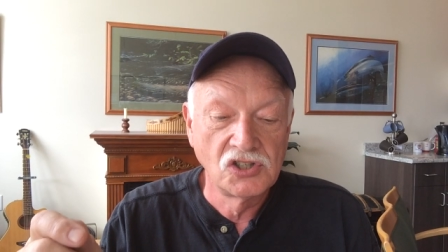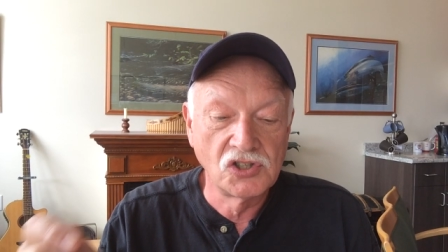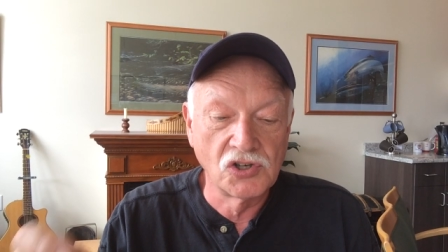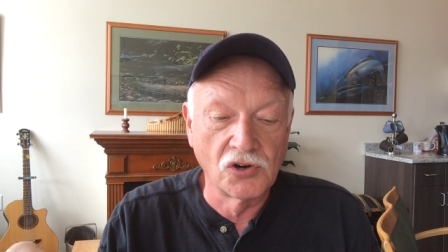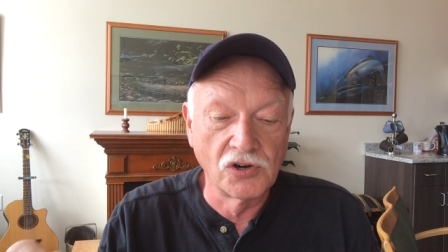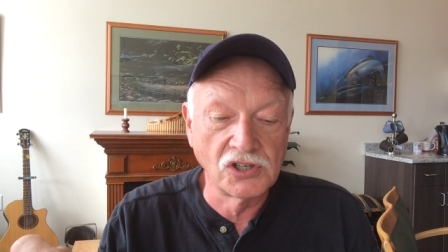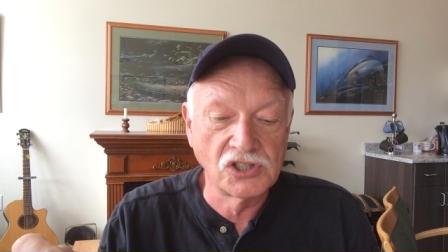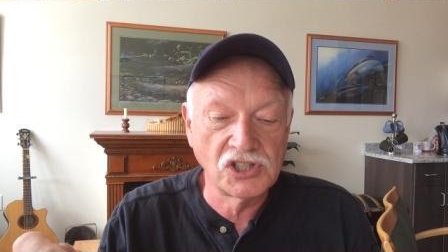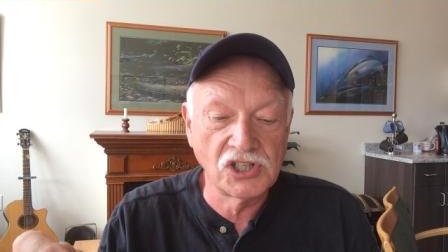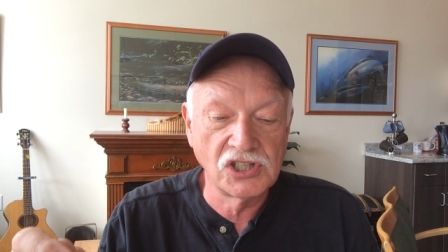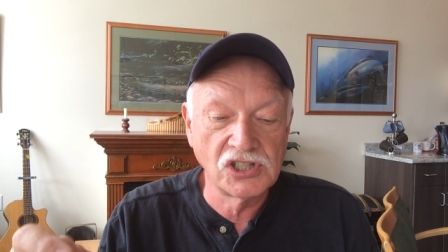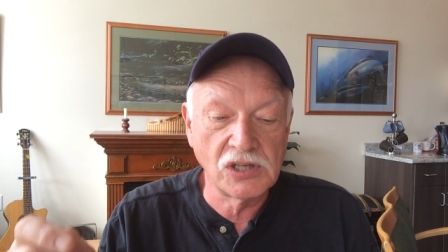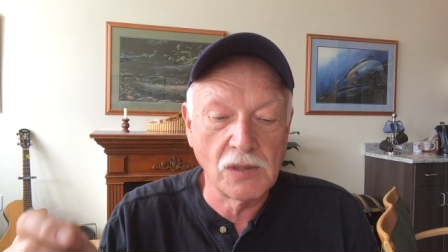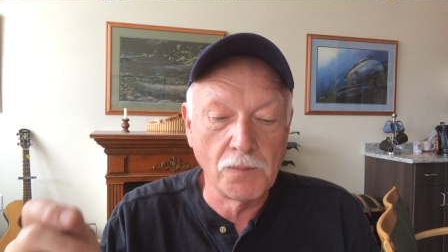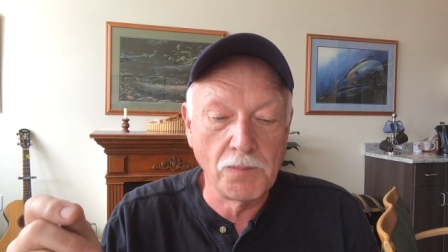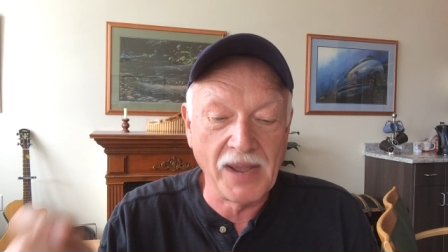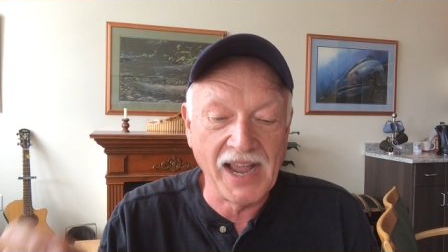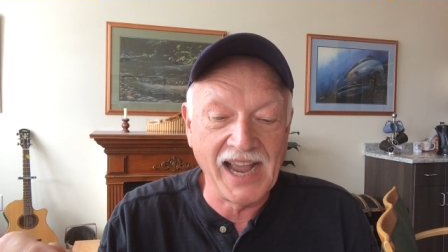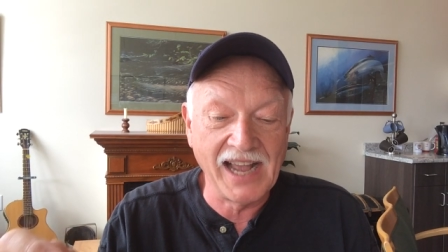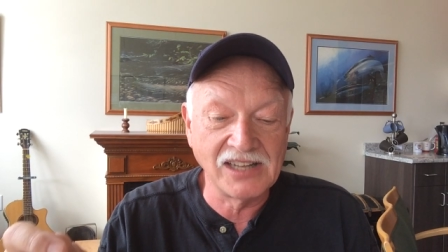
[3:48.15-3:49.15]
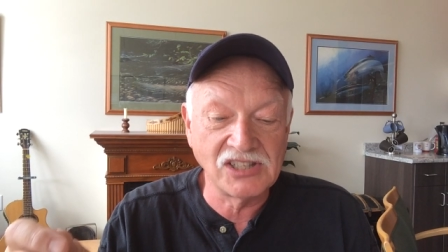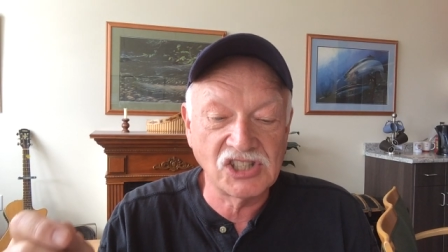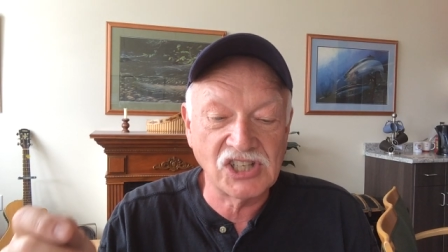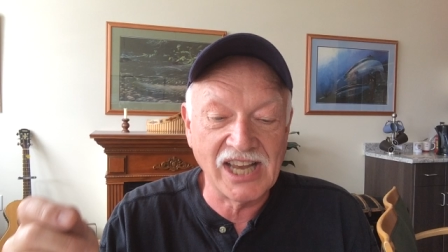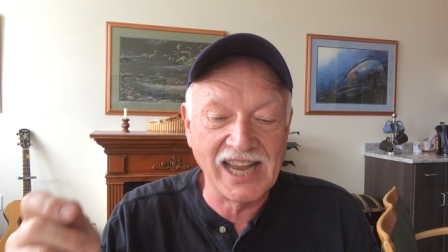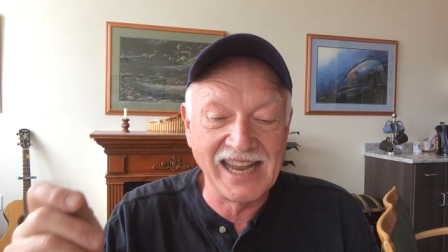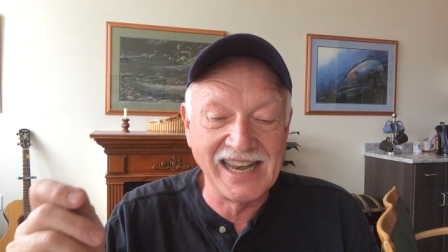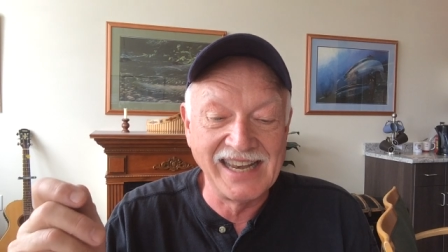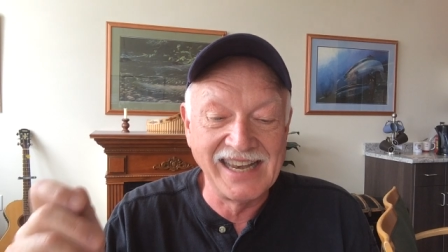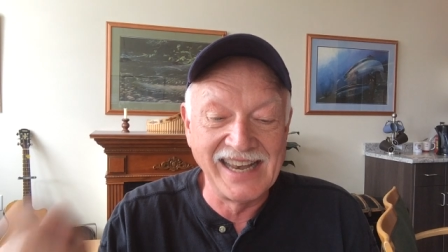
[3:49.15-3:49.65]
torches,
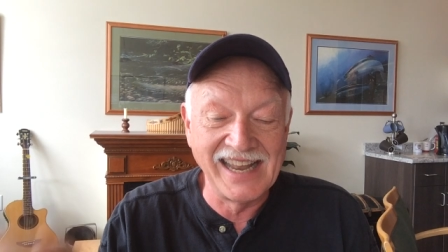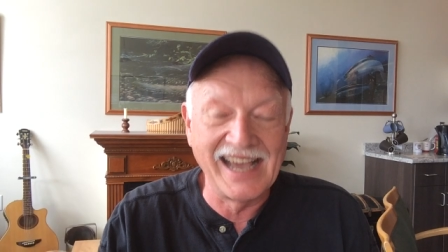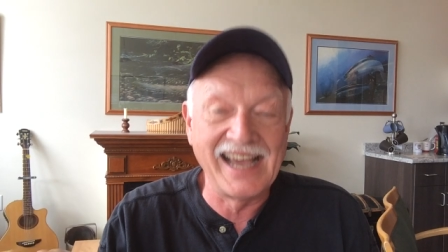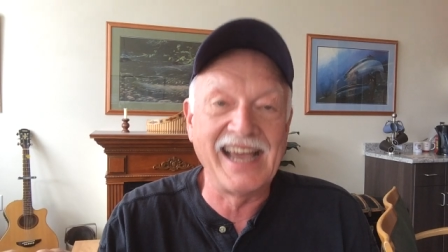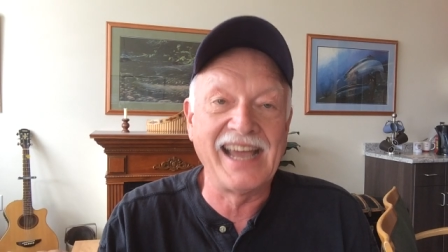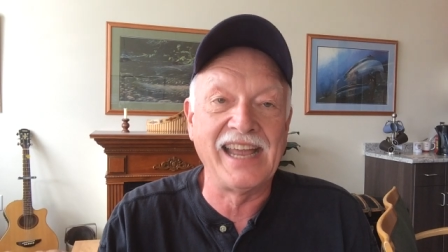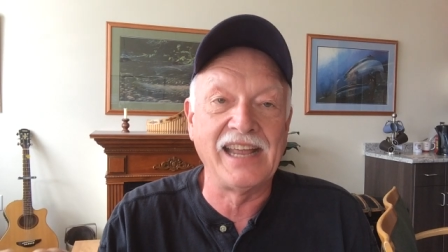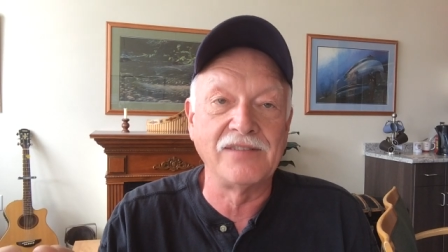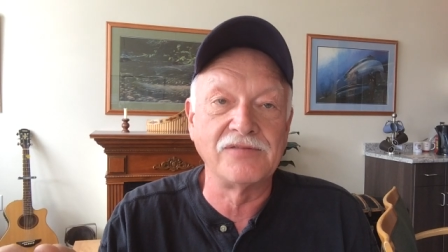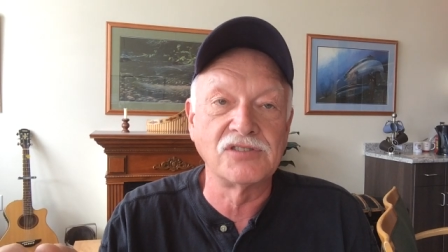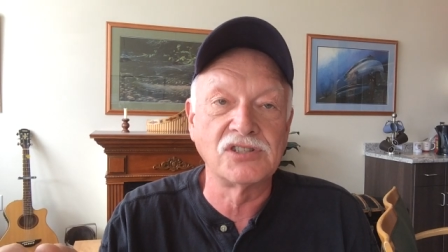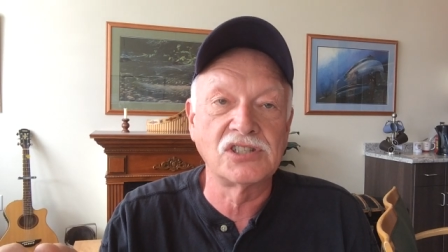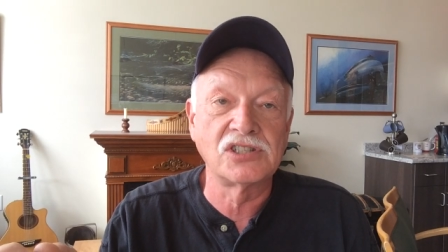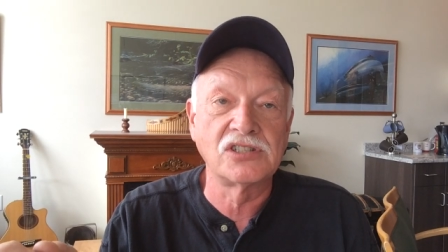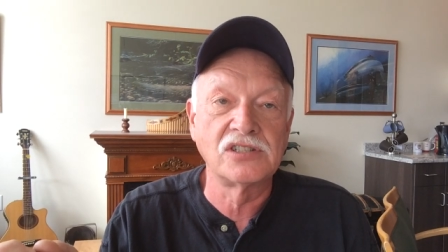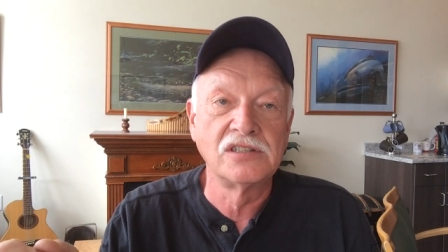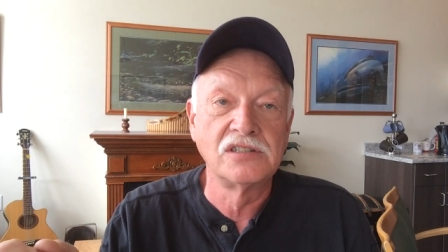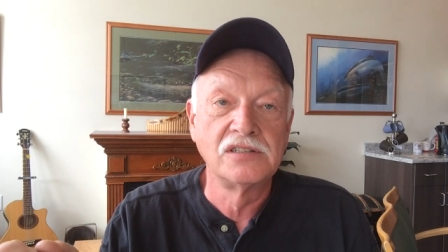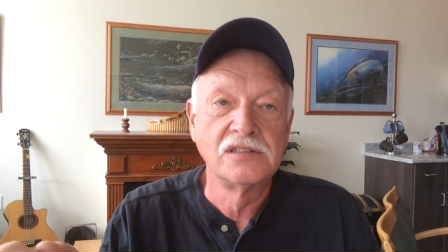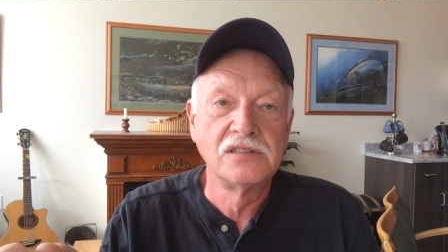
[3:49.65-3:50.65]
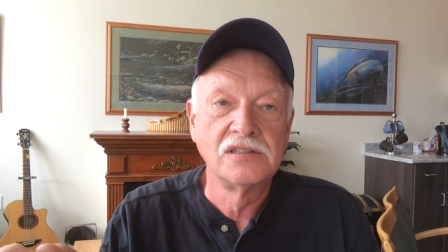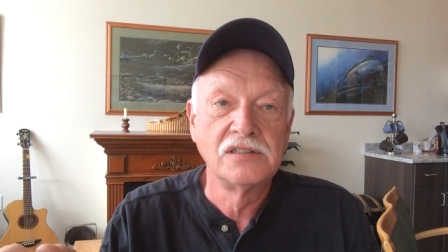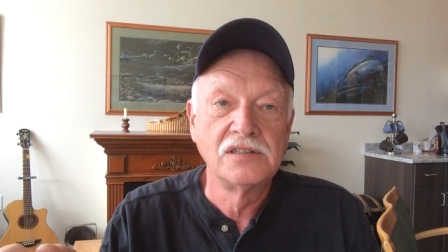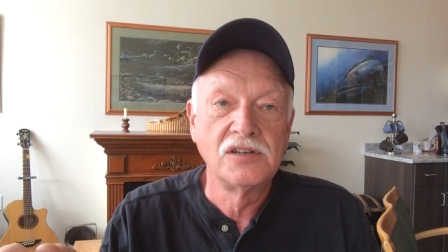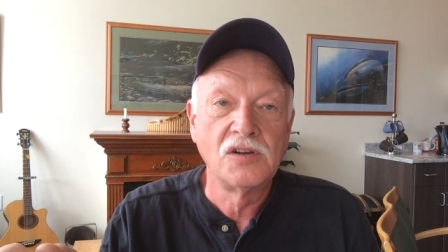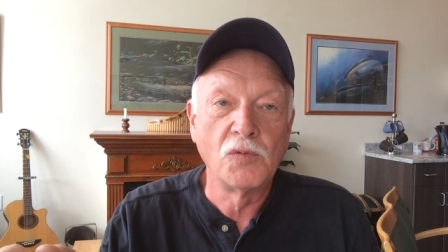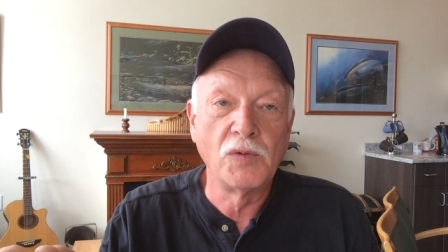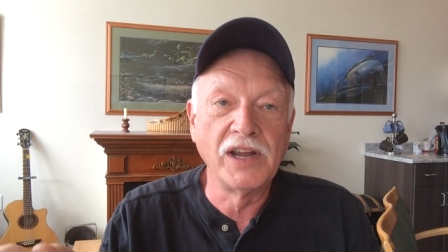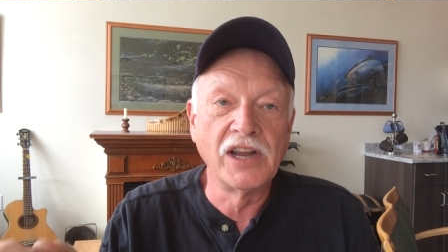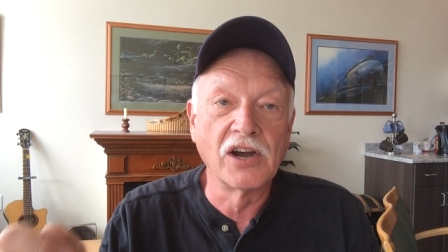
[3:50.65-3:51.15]
bats, and knives.
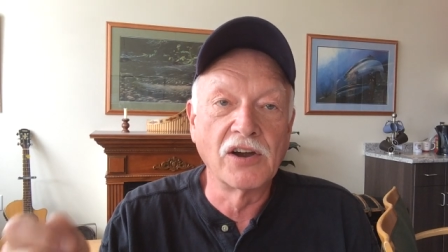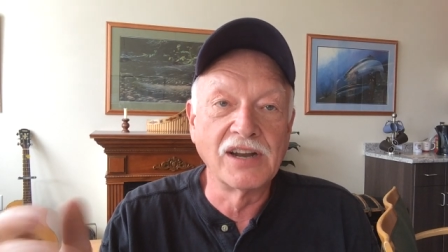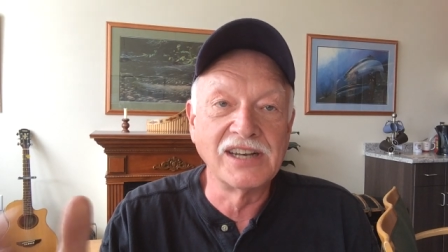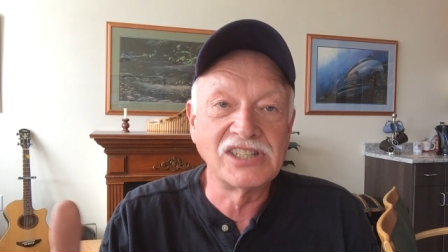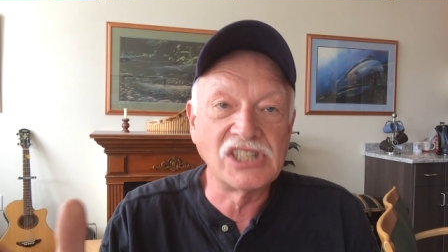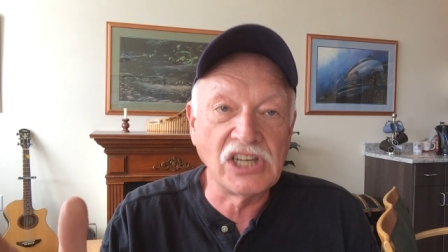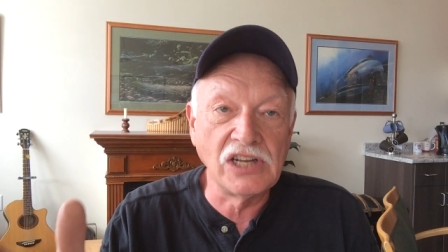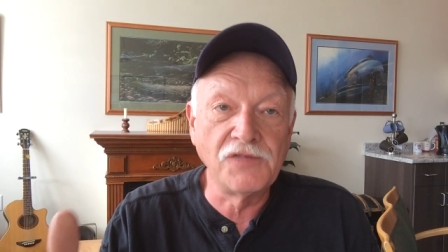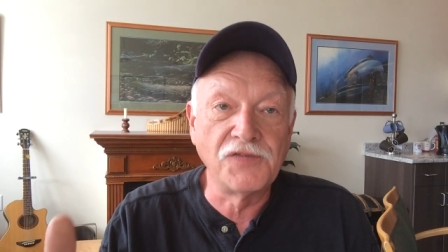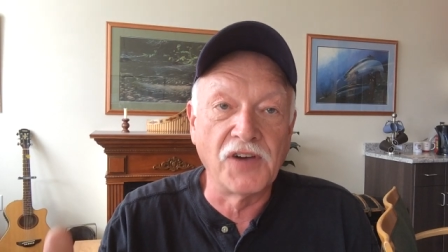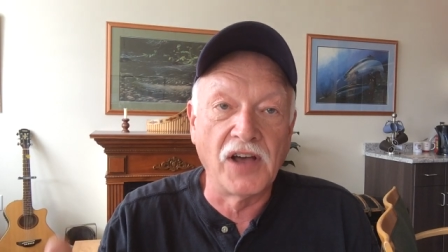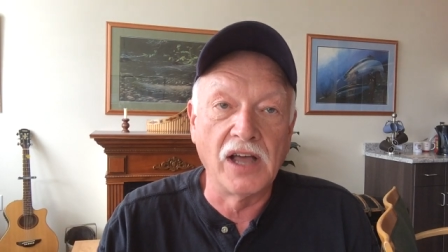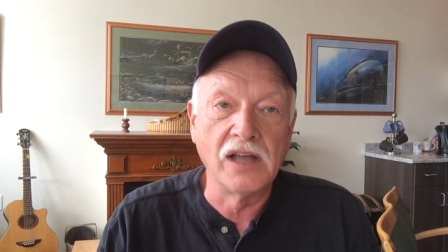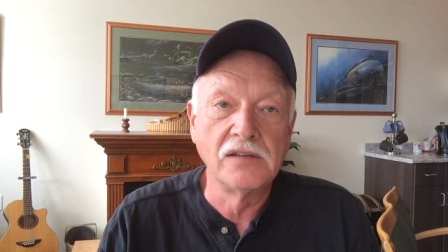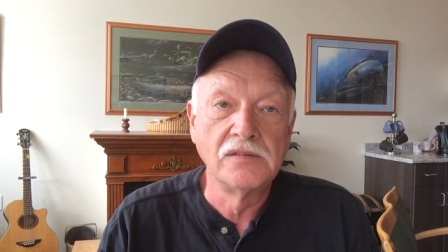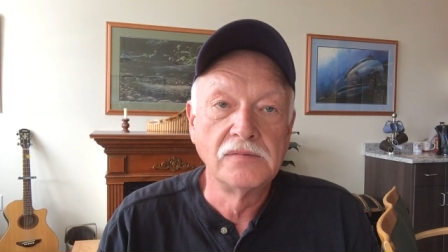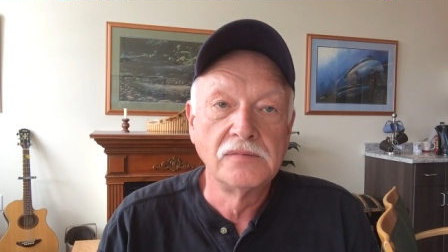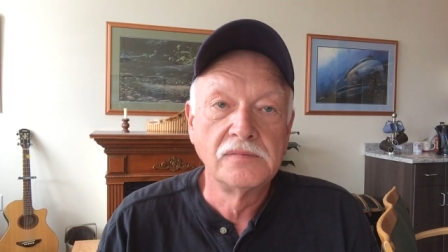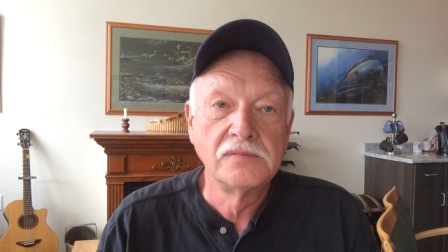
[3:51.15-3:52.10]
We are Antifa."